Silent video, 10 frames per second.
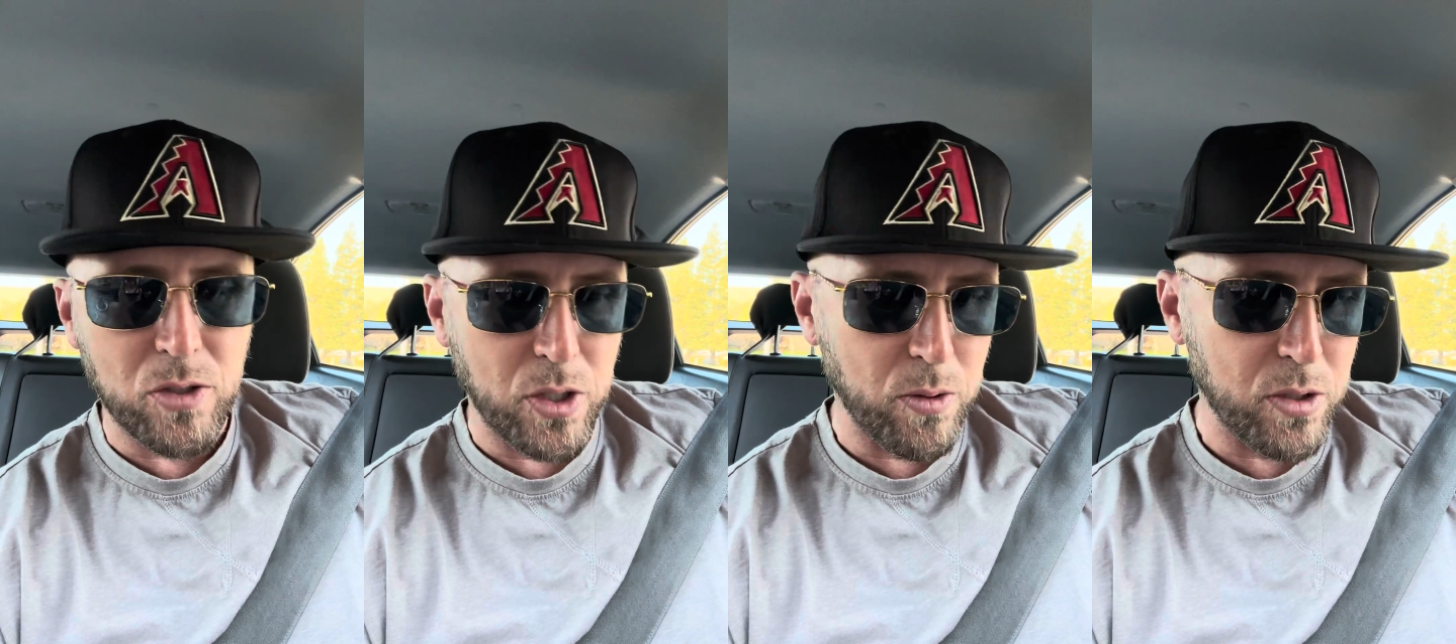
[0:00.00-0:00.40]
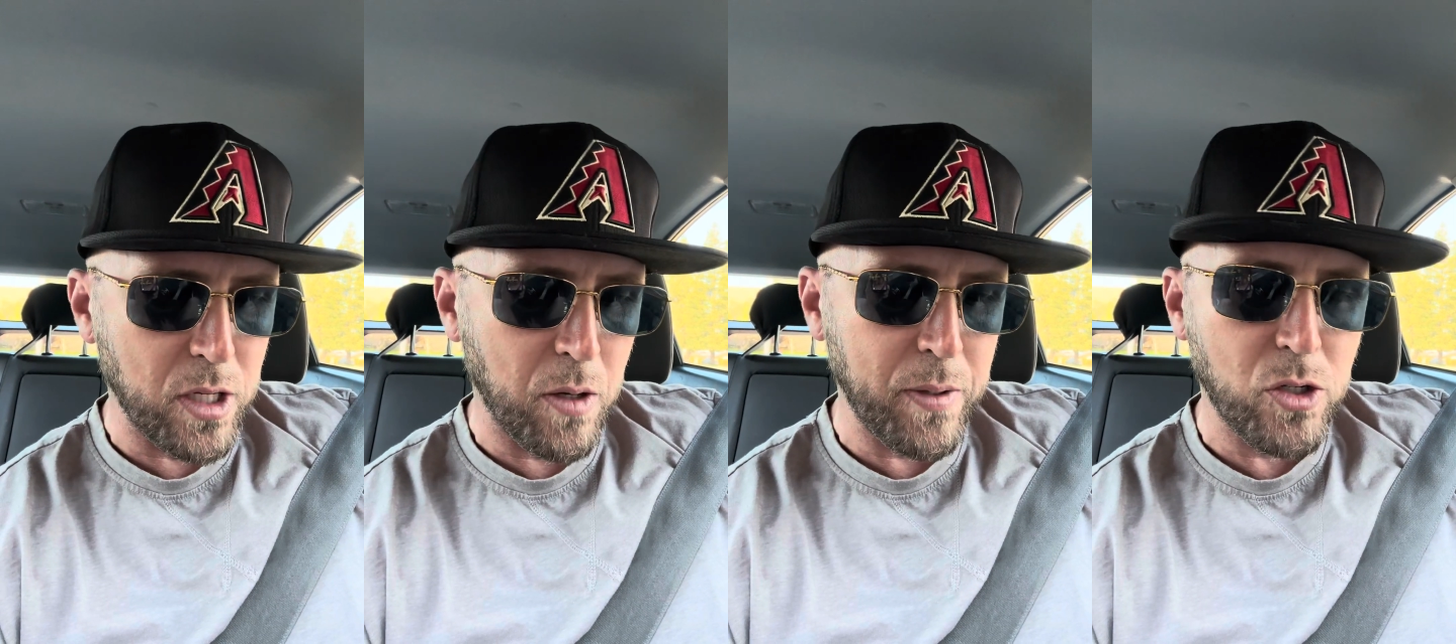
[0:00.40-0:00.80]
So they were
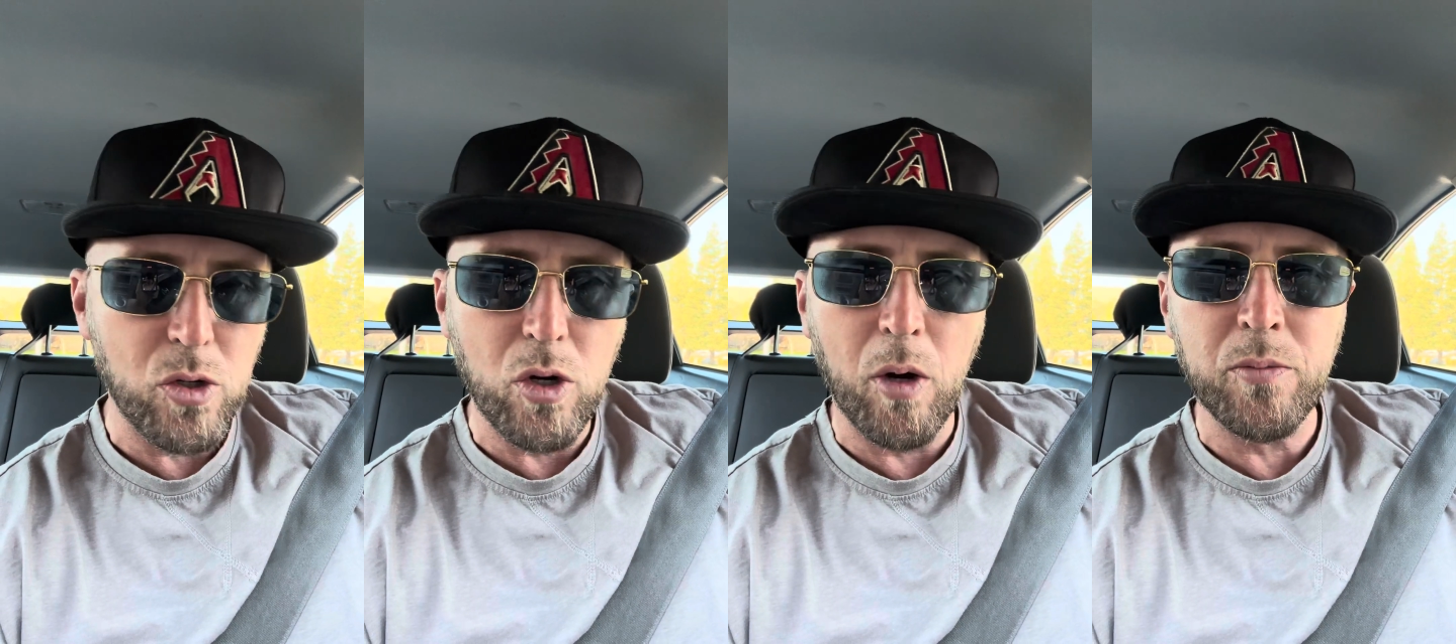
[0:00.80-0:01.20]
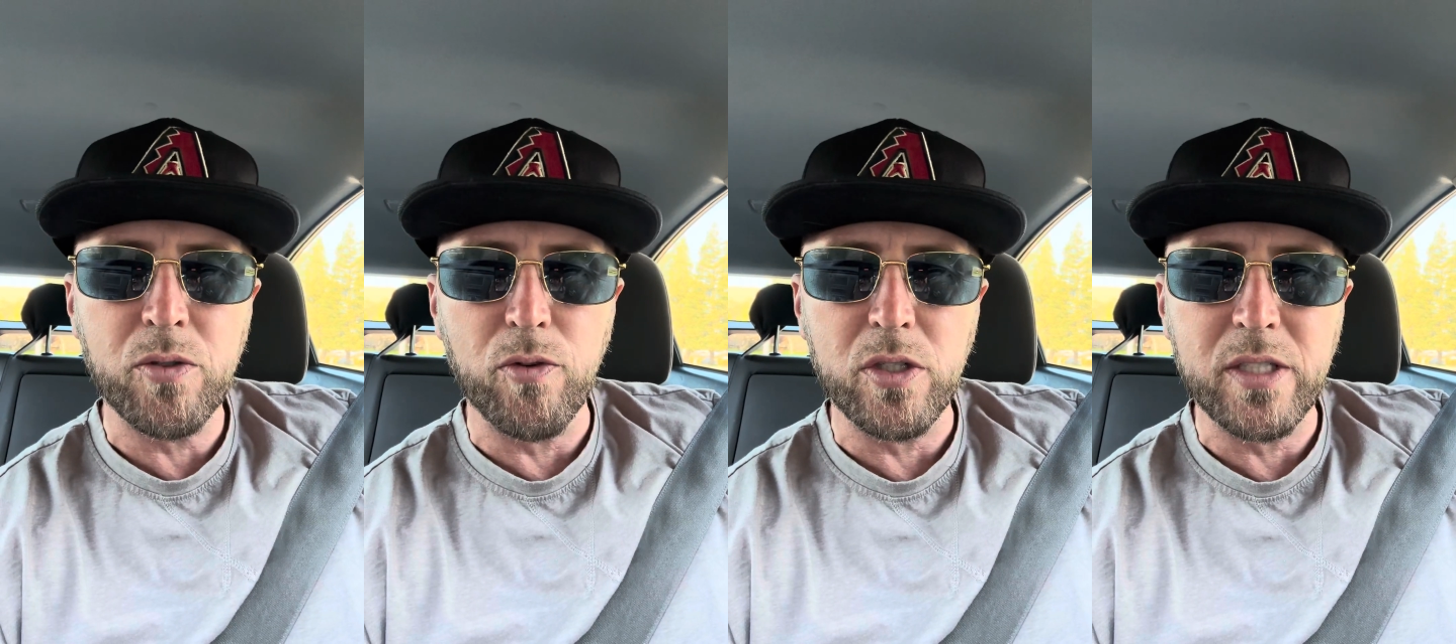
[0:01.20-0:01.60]
selling me 2 homes
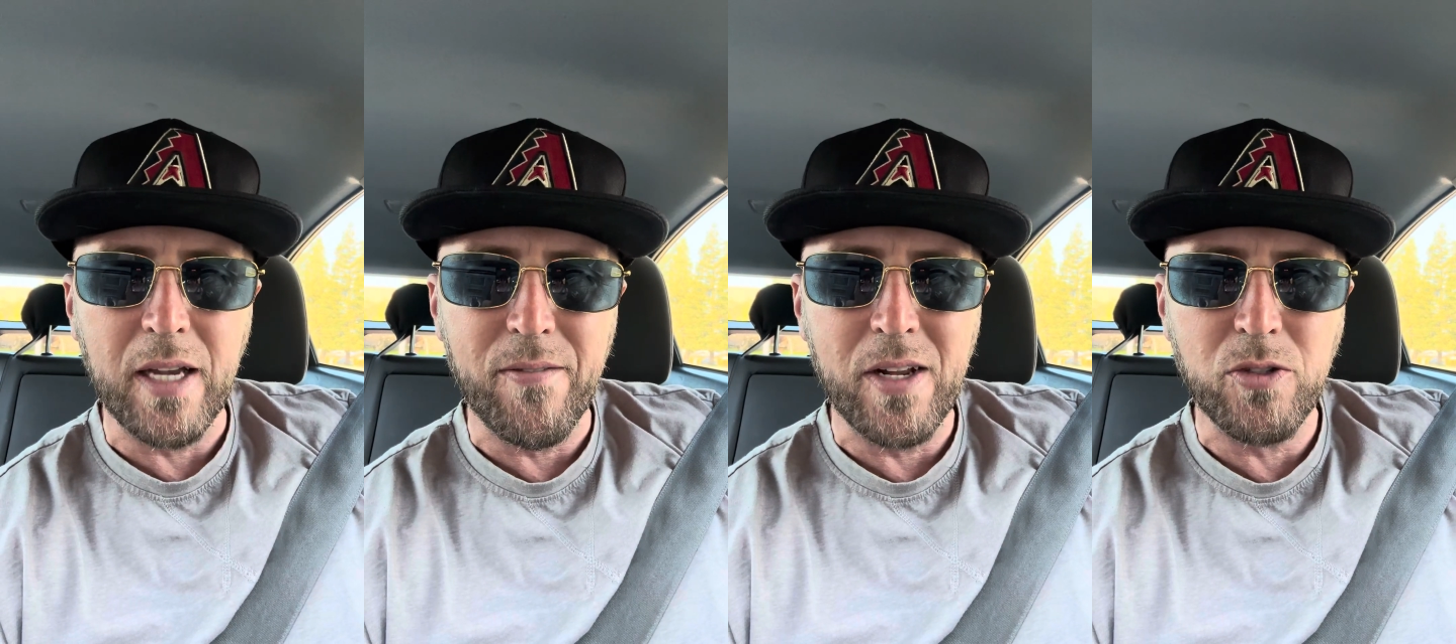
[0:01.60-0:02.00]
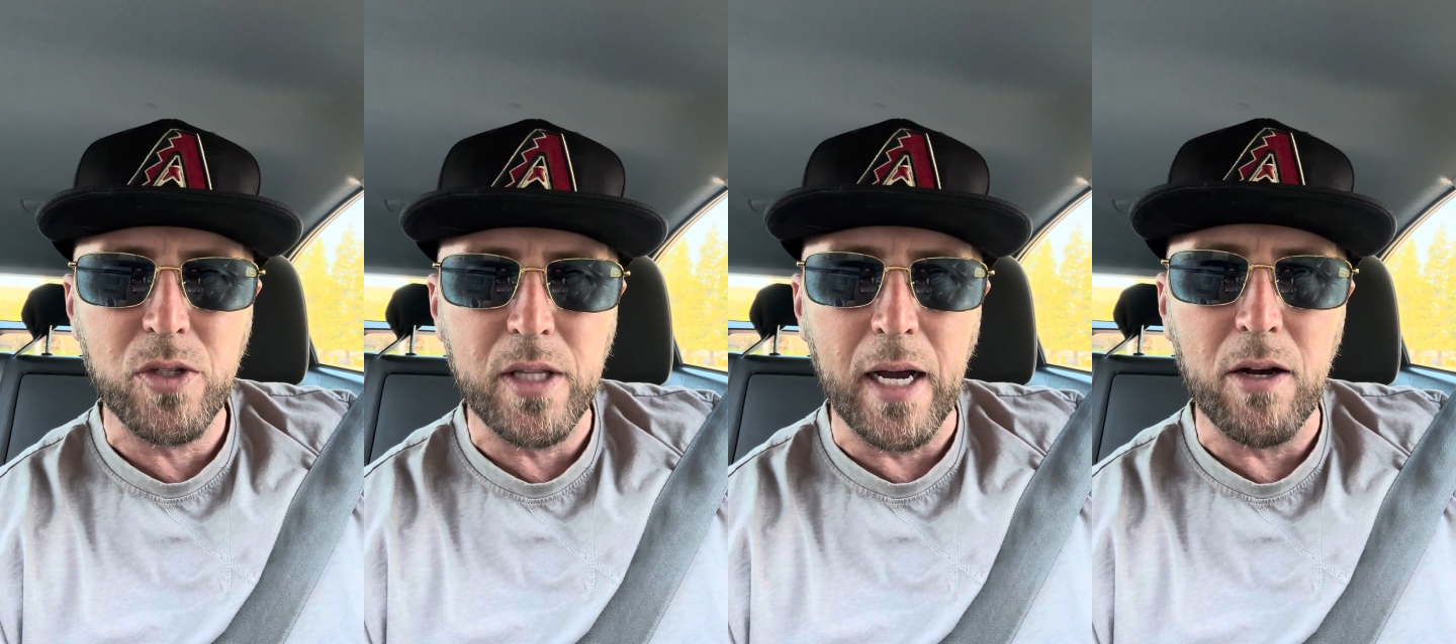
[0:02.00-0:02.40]
for
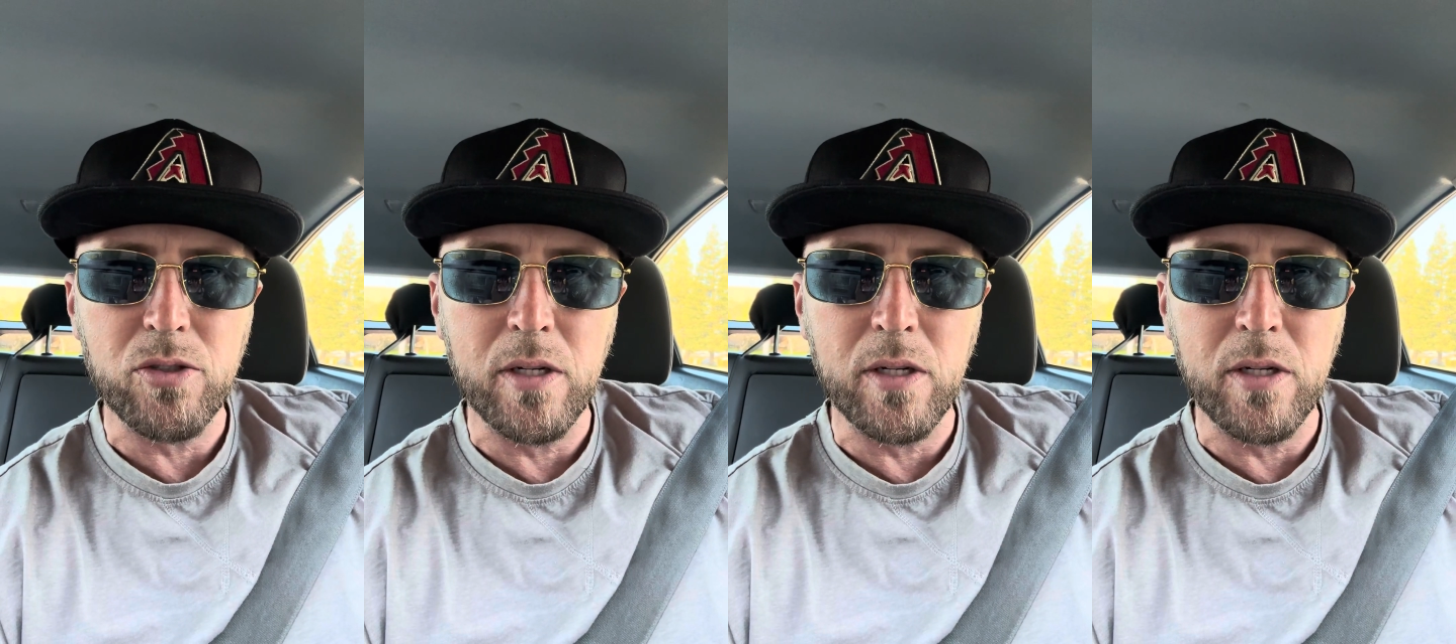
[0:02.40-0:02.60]
$700,000,